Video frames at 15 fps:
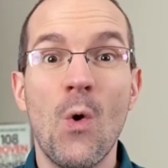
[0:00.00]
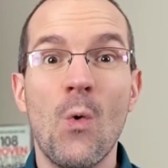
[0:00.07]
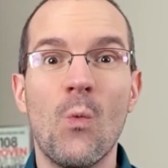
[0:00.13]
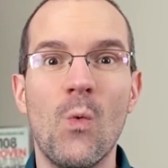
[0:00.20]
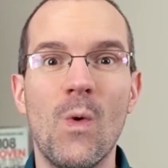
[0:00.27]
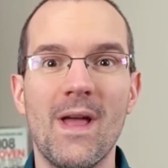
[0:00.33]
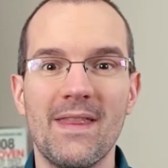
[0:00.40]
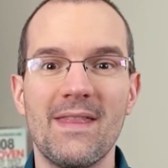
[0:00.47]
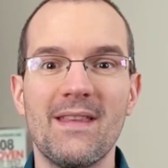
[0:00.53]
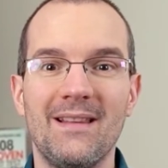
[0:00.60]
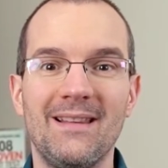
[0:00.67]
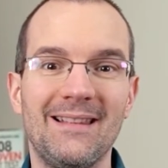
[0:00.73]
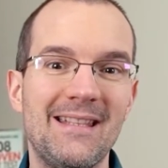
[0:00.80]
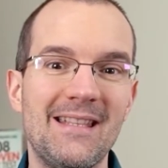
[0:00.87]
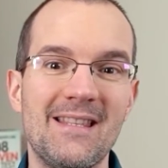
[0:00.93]
When
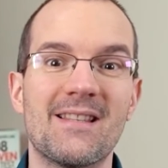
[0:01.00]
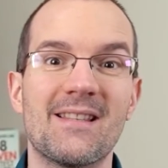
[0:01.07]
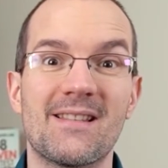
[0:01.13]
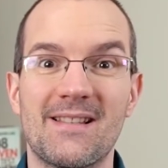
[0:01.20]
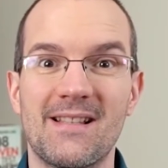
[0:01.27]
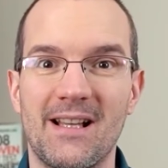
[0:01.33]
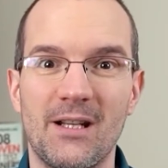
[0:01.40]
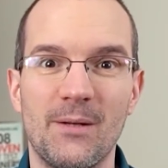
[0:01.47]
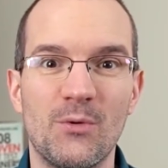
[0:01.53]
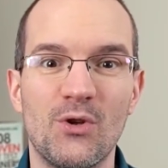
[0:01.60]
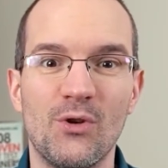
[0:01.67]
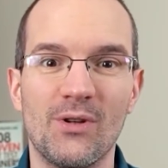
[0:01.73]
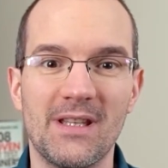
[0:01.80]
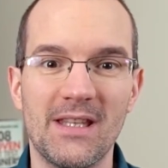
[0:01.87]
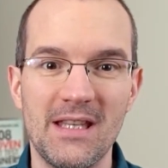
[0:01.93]
leads sign up to
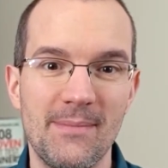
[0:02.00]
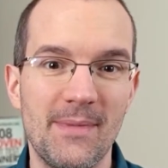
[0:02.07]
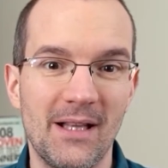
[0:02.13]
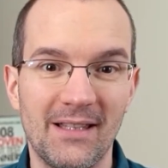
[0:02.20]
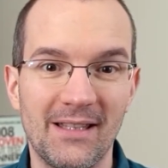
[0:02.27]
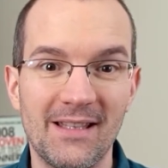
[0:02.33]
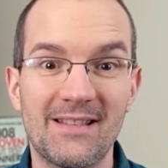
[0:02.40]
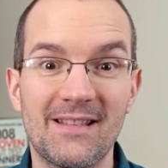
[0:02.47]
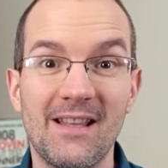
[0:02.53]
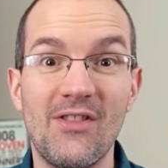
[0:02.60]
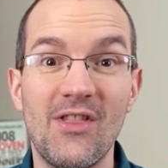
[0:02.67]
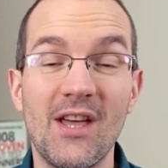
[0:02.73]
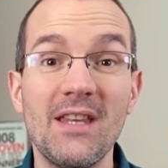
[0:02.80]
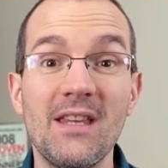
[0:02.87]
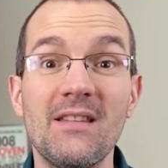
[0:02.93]
your email list,
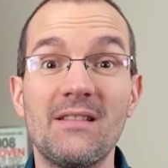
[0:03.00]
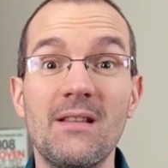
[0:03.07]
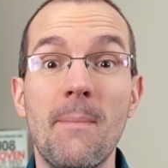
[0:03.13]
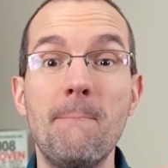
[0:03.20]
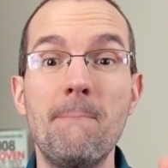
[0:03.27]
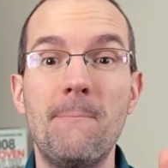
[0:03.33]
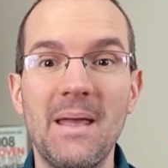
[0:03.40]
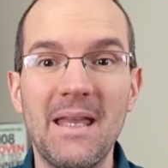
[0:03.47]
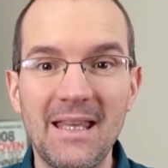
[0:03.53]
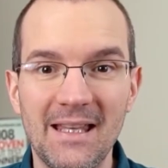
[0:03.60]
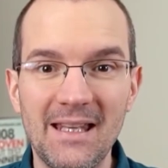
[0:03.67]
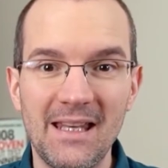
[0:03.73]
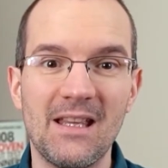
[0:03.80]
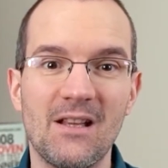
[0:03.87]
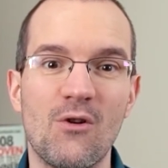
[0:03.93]
that is the
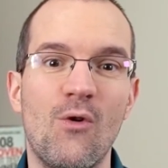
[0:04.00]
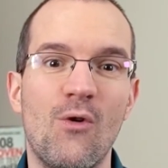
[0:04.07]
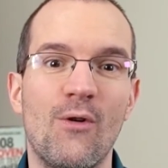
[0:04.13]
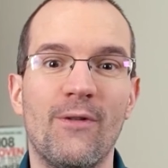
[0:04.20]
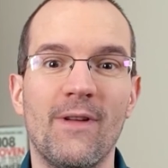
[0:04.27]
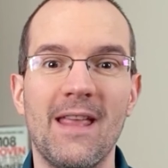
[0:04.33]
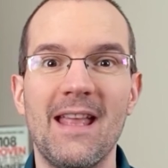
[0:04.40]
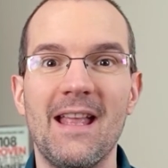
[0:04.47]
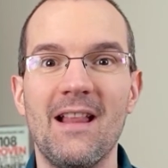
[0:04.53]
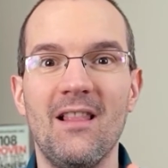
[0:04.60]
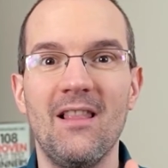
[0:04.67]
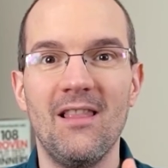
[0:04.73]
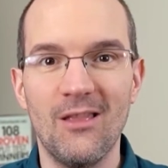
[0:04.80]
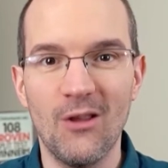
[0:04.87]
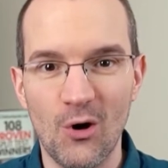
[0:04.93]
beginning of a
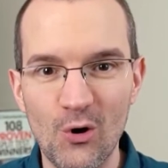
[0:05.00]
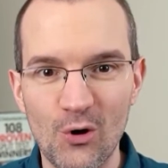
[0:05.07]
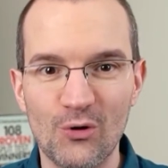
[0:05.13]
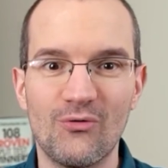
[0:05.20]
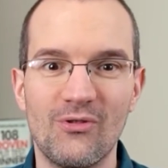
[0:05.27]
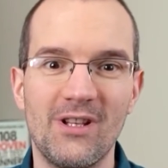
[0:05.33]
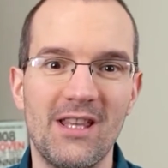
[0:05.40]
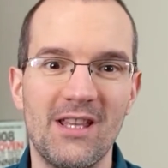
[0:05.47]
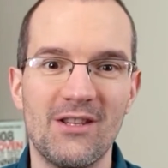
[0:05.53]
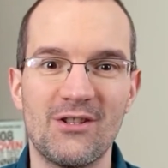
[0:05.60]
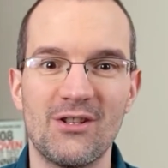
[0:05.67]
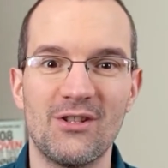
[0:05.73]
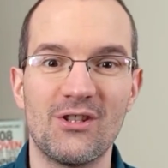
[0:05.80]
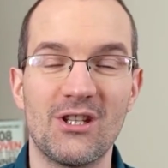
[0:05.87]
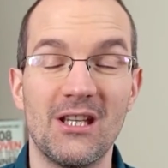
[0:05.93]
long
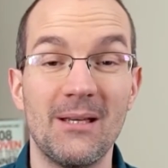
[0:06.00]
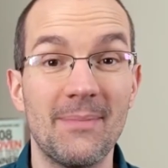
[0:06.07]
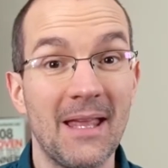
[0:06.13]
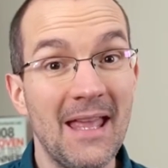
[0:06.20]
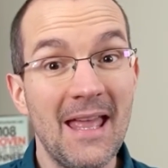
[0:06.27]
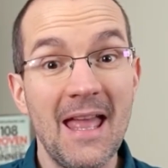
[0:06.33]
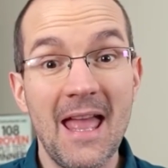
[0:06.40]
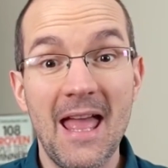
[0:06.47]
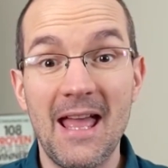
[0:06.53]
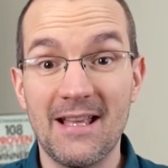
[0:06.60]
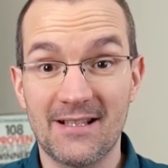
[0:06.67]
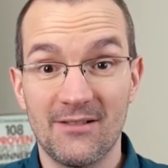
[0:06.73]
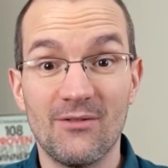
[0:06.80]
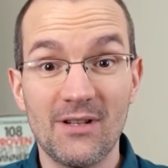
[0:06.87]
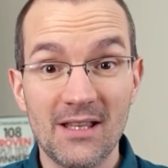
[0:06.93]
relationship.
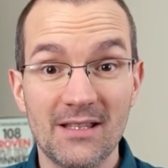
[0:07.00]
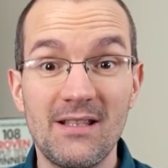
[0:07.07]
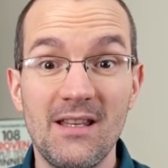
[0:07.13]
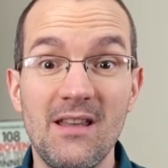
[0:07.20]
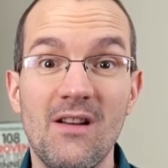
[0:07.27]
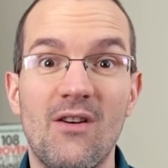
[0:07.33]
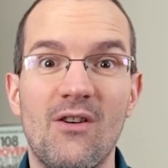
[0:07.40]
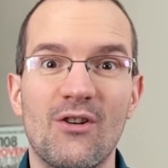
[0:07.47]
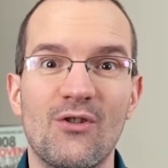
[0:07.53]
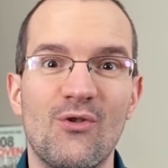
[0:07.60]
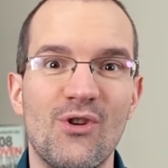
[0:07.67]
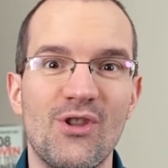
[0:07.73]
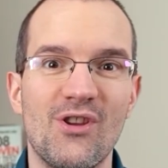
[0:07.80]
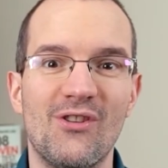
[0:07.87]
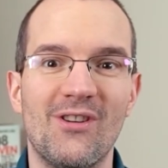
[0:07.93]
As long as they are
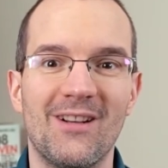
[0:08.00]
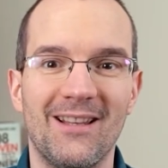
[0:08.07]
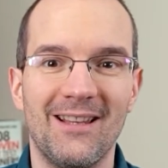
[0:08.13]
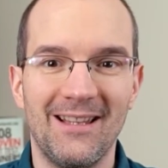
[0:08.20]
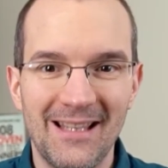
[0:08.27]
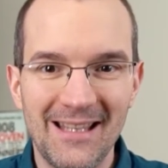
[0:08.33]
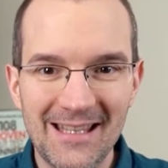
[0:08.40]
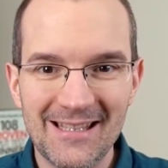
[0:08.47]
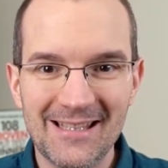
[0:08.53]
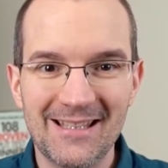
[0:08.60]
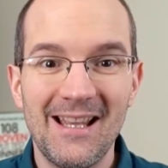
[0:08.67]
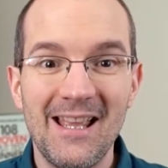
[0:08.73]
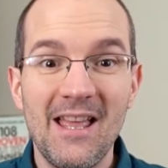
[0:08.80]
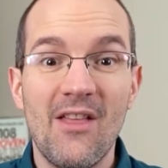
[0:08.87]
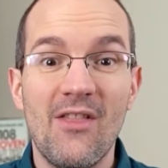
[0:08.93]
on your list,
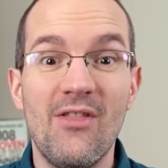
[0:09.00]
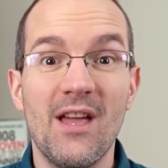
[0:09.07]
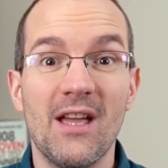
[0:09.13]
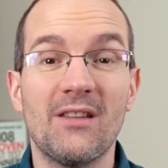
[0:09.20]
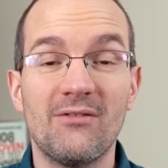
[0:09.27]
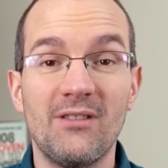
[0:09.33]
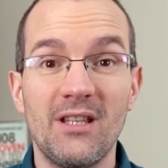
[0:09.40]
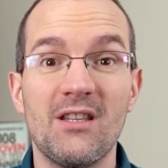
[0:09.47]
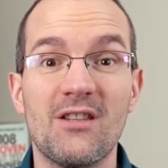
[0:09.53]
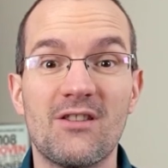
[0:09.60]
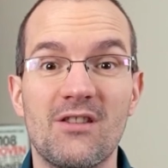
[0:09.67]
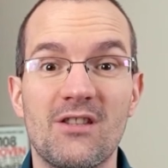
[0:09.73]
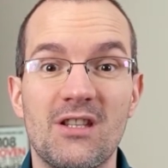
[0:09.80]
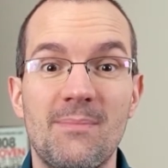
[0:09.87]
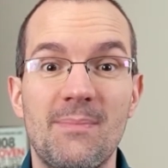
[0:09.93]
that
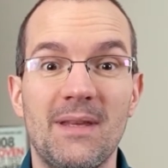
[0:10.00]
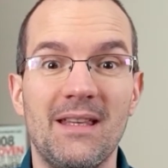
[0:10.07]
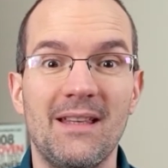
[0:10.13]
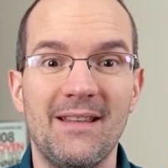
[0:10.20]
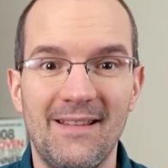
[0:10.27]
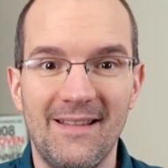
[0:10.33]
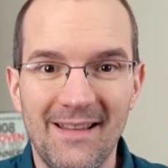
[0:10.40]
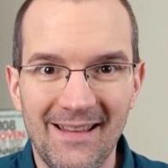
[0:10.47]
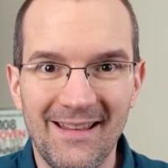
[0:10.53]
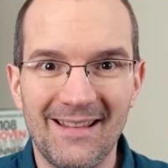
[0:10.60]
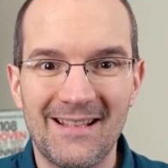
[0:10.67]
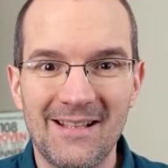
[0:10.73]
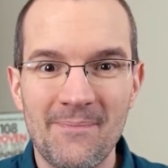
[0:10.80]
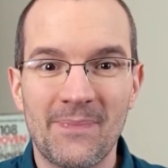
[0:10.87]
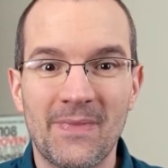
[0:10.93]
relationship
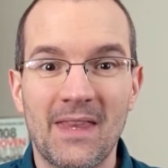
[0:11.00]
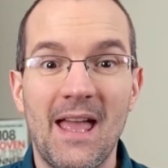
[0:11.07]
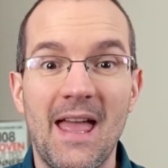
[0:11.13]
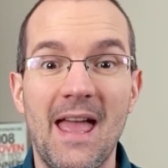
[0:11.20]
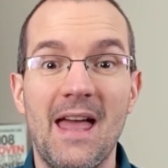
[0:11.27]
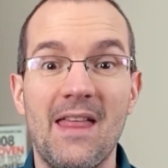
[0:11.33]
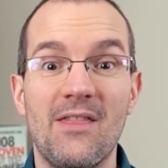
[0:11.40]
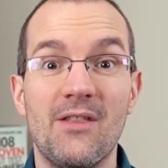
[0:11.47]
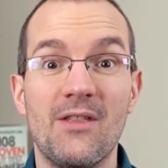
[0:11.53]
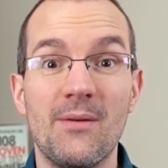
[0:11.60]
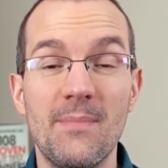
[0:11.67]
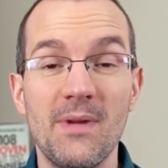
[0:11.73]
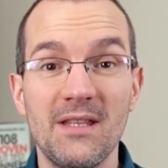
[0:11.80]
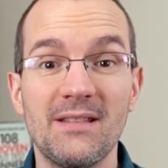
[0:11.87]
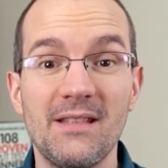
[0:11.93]
exists. And the
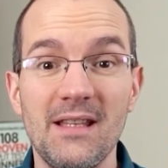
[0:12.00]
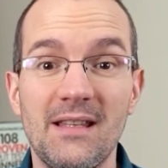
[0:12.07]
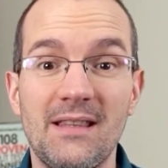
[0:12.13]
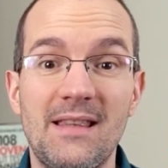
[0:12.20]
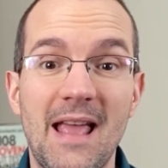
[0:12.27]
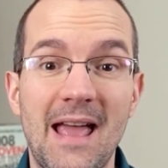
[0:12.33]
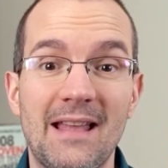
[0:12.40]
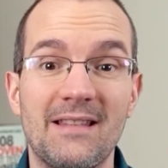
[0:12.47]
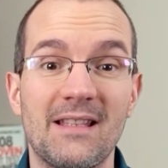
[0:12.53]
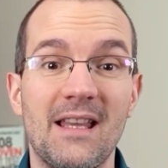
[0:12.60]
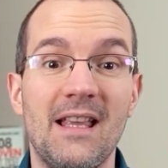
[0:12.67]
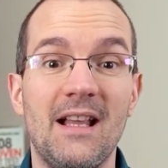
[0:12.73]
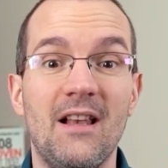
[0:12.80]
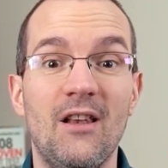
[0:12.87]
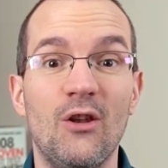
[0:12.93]
mistake that
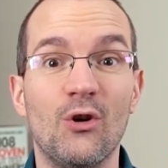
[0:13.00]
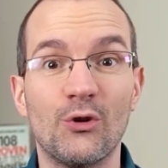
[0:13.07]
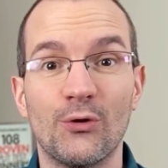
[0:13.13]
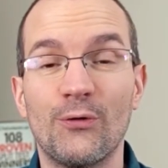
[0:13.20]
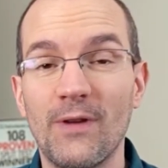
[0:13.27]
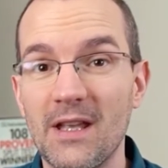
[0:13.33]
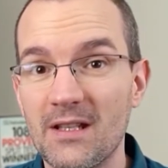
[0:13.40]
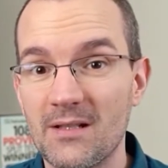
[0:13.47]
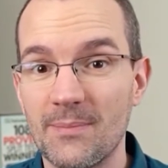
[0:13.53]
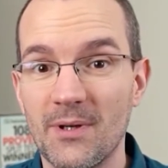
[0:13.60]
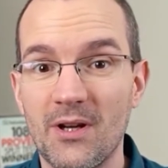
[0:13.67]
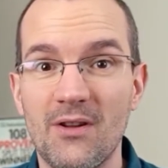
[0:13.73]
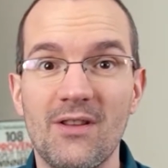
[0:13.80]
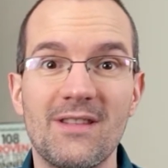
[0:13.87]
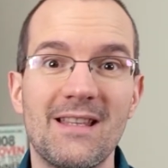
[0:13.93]
a lot of
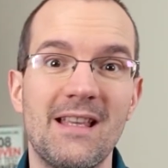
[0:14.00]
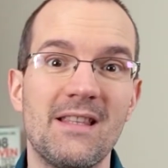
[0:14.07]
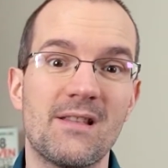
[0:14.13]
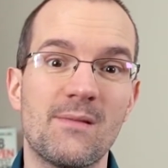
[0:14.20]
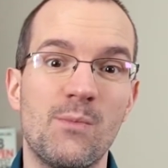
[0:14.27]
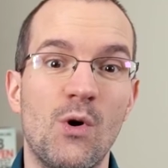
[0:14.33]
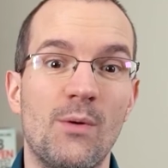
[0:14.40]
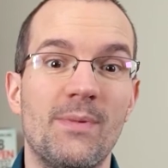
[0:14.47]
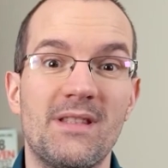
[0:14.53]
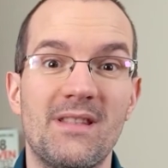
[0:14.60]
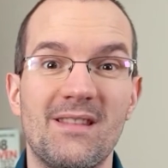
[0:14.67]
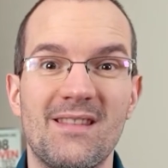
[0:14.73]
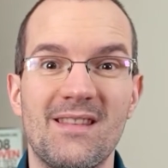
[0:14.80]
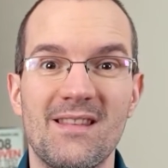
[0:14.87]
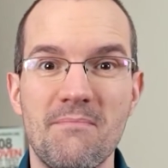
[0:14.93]
entrepreneurs and small
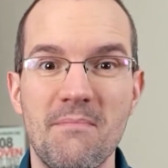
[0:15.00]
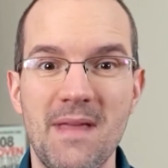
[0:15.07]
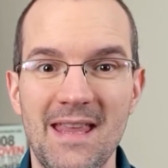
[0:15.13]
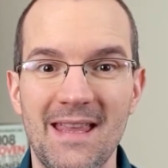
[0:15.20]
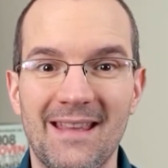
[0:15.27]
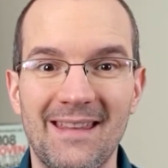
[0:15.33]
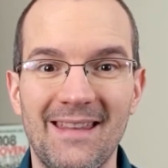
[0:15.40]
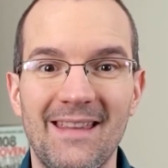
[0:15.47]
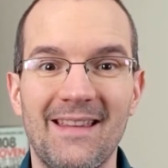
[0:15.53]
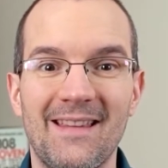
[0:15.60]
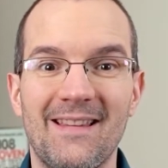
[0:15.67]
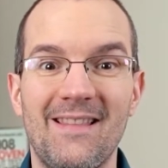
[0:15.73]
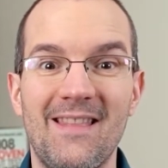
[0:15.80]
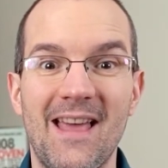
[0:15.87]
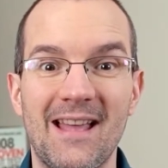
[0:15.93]
businesses make
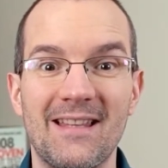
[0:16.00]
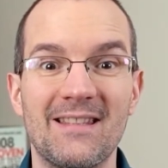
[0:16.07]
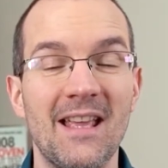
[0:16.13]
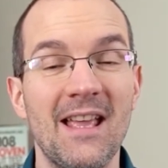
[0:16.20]
is that